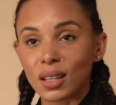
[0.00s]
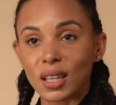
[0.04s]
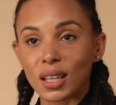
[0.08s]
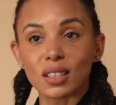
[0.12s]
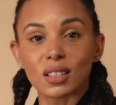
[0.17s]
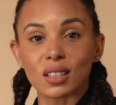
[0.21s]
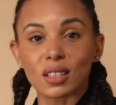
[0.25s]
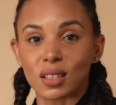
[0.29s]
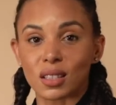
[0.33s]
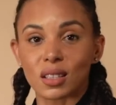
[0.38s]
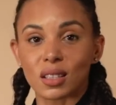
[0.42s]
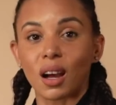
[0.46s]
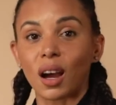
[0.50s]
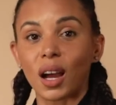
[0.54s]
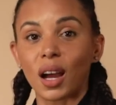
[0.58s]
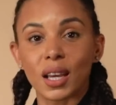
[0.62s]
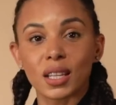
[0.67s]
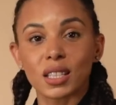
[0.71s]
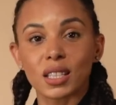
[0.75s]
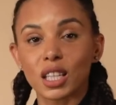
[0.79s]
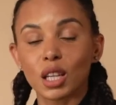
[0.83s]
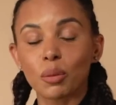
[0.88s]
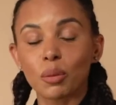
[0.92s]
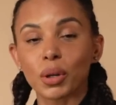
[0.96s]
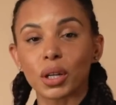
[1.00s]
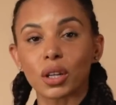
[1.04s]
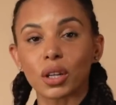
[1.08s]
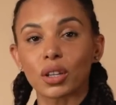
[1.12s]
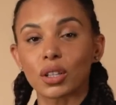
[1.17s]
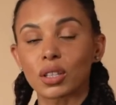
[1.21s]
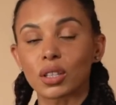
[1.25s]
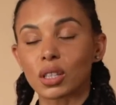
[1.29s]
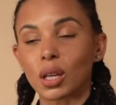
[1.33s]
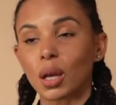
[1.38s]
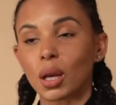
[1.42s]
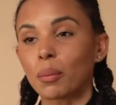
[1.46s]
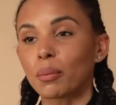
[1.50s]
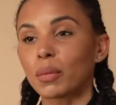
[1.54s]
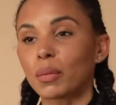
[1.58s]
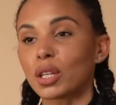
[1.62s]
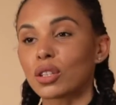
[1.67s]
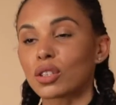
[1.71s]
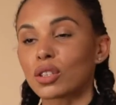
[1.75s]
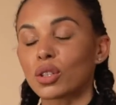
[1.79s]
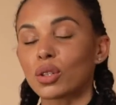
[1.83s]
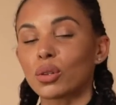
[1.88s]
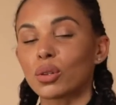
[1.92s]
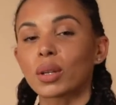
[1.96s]
in society, because it
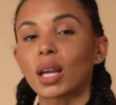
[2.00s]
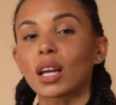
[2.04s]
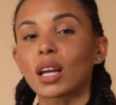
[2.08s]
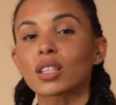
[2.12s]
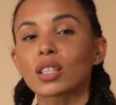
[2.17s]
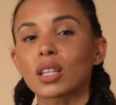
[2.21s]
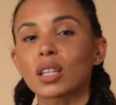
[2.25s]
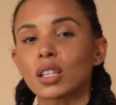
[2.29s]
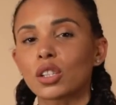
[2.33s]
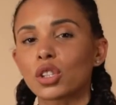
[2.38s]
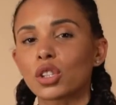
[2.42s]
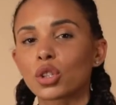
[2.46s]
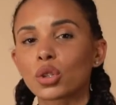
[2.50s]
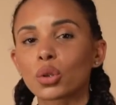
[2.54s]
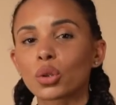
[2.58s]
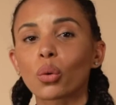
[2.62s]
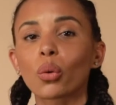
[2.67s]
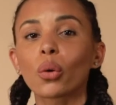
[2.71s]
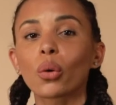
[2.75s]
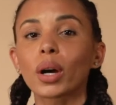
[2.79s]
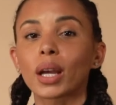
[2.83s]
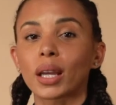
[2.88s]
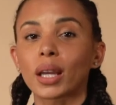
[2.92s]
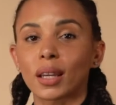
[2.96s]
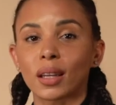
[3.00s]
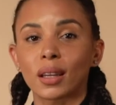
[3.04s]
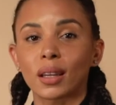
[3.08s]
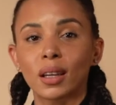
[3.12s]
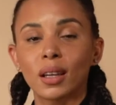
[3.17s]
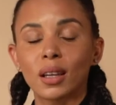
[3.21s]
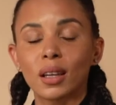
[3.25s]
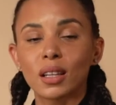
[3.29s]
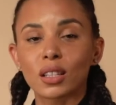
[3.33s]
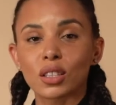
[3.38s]
means that you get to enjoy